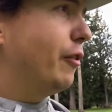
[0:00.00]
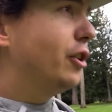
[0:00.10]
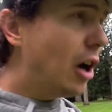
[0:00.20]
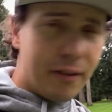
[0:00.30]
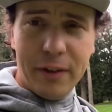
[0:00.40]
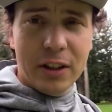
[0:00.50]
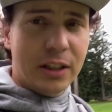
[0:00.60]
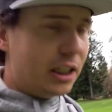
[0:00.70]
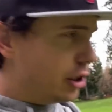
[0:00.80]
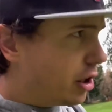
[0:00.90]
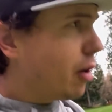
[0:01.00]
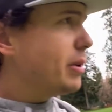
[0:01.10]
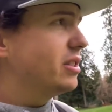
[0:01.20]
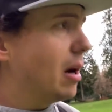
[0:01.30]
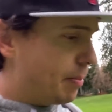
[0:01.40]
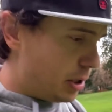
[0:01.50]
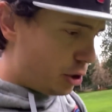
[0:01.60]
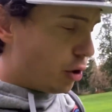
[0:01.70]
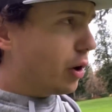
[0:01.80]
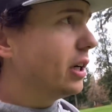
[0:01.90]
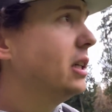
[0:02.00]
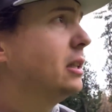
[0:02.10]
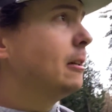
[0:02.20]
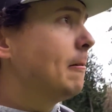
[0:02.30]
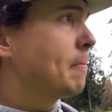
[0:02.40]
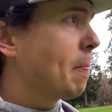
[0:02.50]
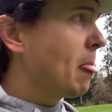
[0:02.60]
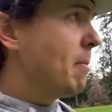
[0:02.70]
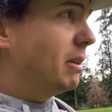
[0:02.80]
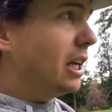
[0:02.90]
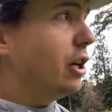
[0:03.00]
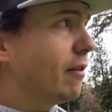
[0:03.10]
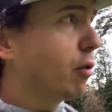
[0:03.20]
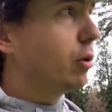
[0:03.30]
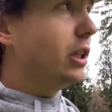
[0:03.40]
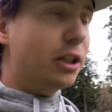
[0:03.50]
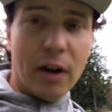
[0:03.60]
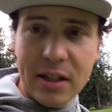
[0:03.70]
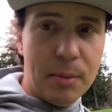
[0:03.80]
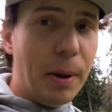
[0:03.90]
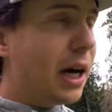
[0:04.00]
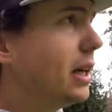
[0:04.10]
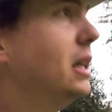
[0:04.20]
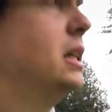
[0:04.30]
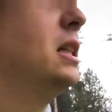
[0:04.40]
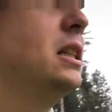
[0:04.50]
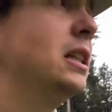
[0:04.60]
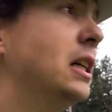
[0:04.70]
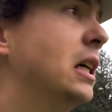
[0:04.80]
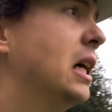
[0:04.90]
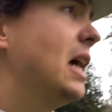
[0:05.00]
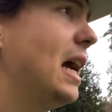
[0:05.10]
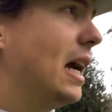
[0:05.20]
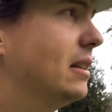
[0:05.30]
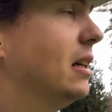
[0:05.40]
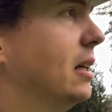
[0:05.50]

you're not feeling it, you can always dump it short, but then you have a really crazy putt. And,